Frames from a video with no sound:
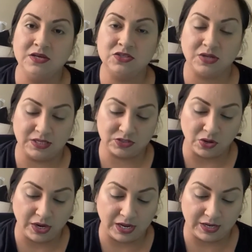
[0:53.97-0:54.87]
So let's
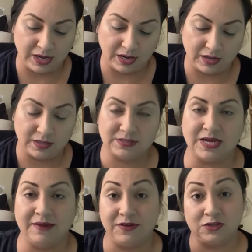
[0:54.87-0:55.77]
go ahead and
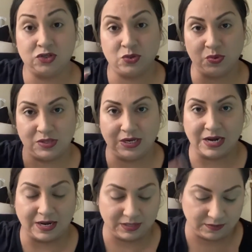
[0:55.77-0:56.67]
dive into the
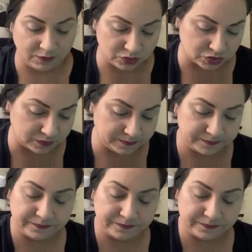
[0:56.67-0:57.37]
nightly devotional.